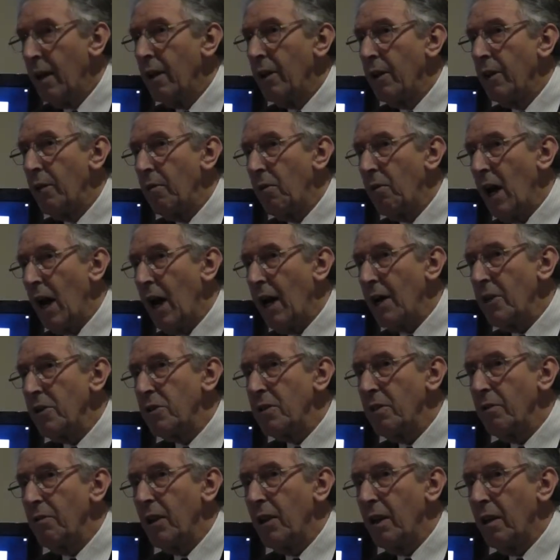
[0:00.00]
The rise
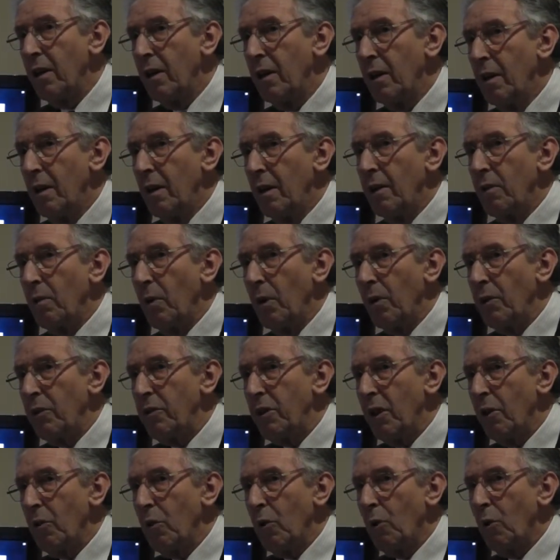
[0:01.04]
of the, what
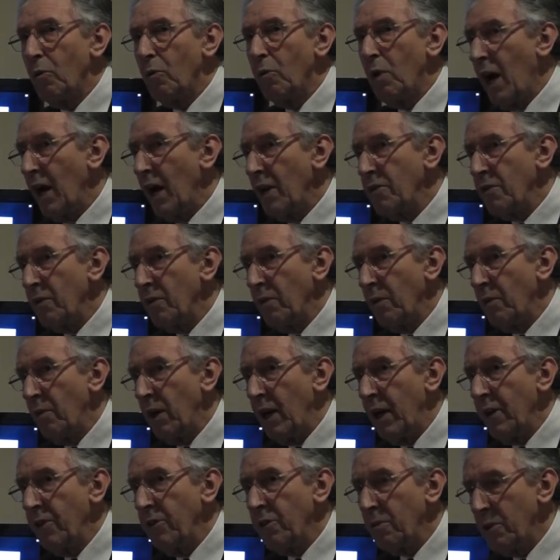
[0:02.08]
so-called rise of the
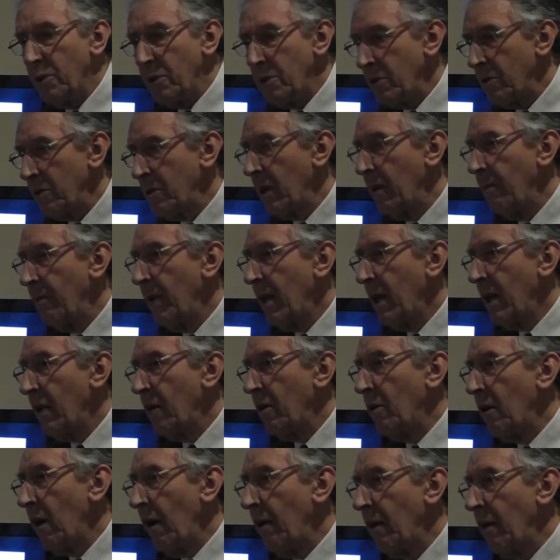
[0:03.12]
rest, which is the
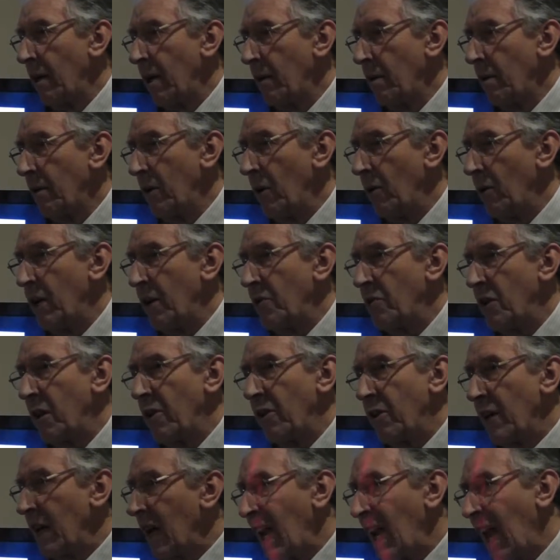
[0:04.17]
growing, not
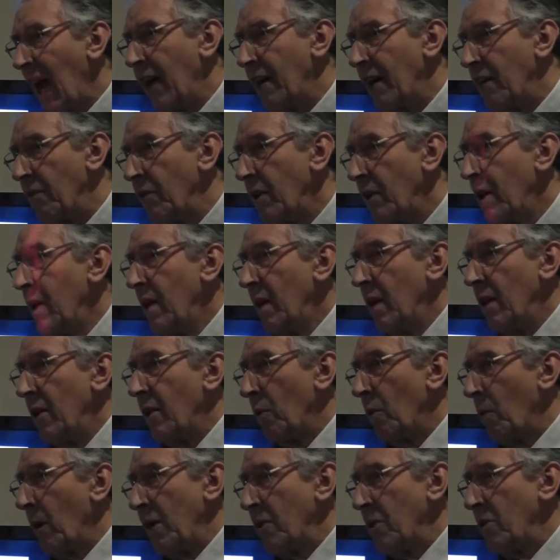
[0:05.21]
necessarily the decline of the
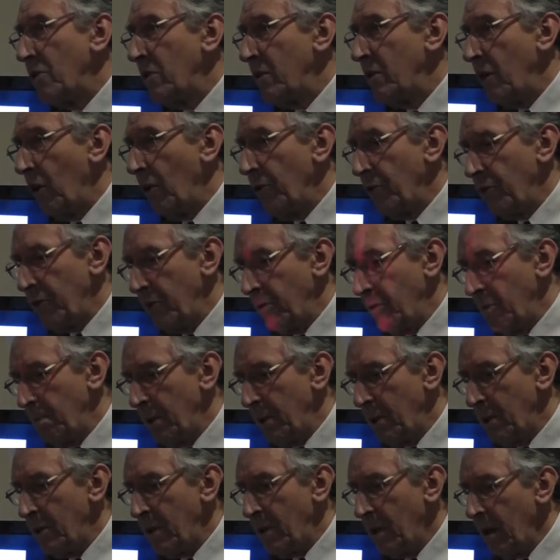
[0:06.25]
West nonsense,
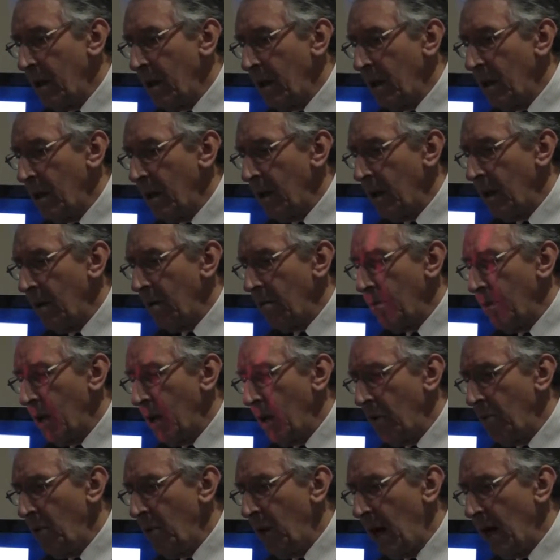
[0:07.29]
but uh,
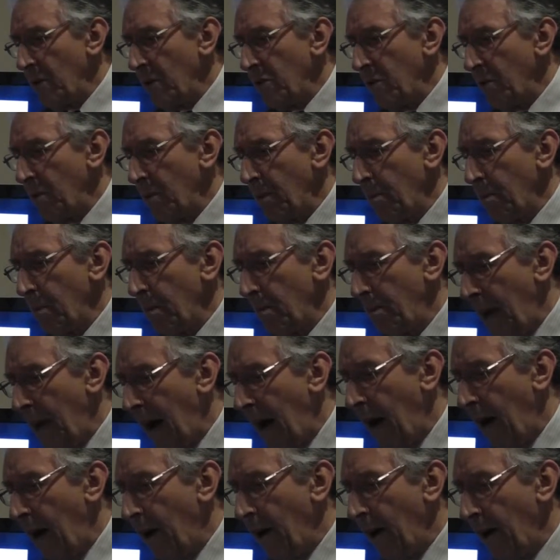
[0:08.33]
a rise of the
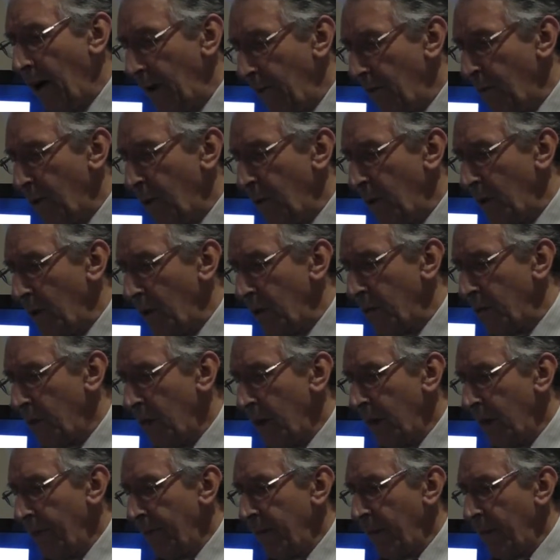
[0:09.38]
power and influence
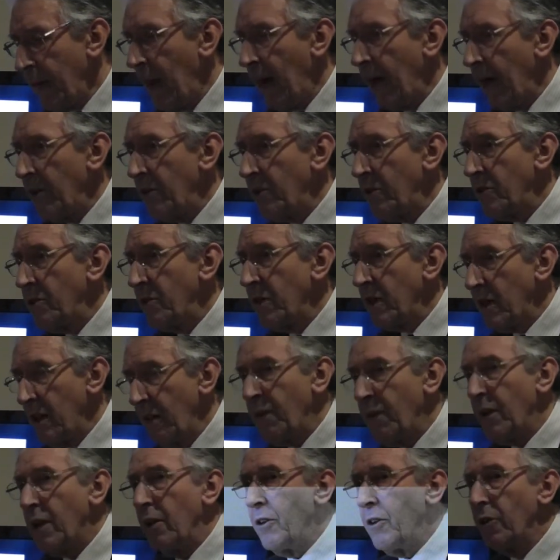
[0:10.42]
and
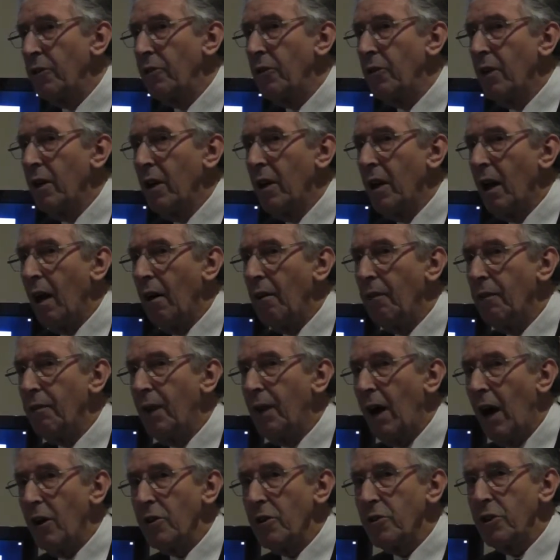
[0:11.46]
significance of
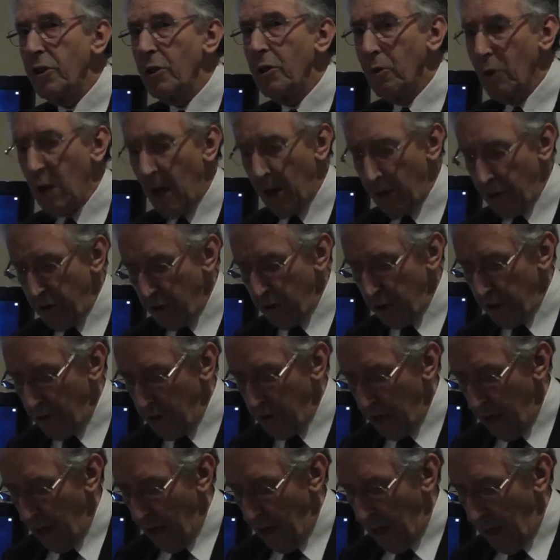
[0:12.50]
vast new countries
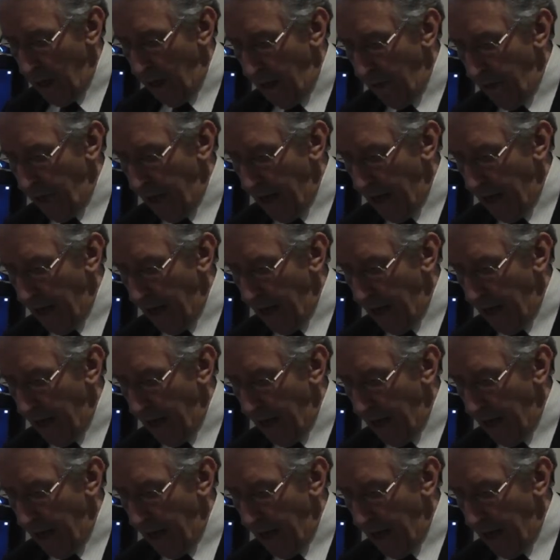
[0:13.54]
of